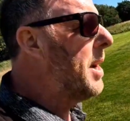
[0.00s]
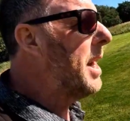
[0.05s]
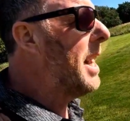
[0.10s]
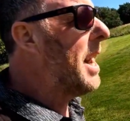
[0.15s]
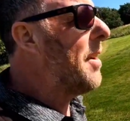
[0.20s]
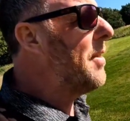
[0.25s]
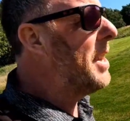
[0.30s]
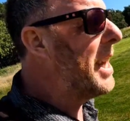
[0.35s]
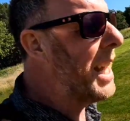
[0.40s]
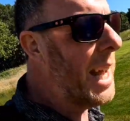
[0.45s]
I going
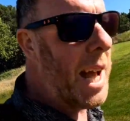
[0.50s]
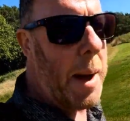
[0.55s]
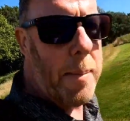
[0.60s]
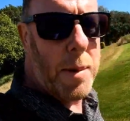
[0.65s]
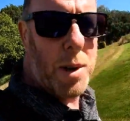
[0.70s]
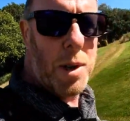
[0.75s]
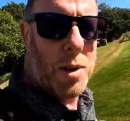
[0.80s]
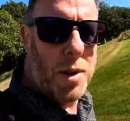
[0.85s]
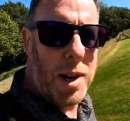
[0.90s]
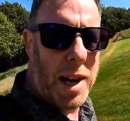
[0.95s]
to have any
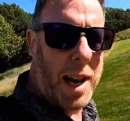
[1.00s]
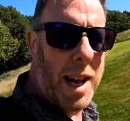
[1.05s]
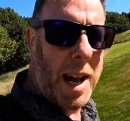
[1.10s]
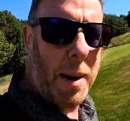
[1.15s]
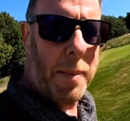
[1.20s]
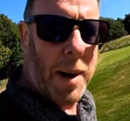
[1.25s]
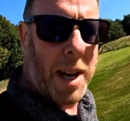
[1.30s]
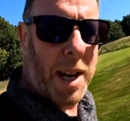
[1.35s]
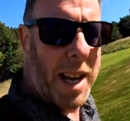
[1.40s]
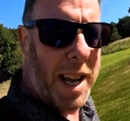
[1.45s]
chemistry?
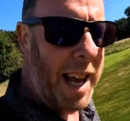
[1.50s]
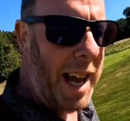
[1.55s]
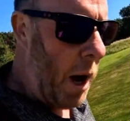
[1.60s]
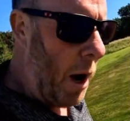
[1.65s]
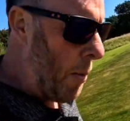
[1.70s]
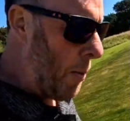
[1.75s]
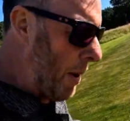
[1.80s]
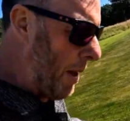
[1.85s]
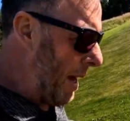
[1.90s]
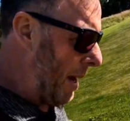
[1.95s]
Am I going to get
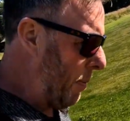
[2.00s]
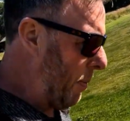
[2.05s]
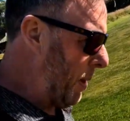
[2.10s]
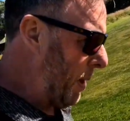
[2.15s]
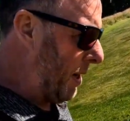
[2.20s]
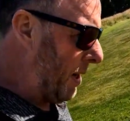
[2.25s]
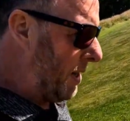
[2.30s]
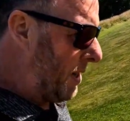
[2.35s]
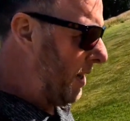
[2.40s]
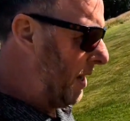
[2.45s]
on with that
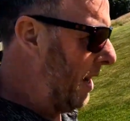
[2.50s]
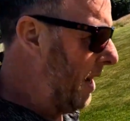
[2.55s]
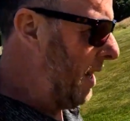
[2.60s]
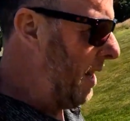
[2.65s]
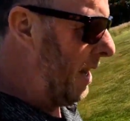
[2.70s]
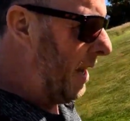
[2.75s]
person?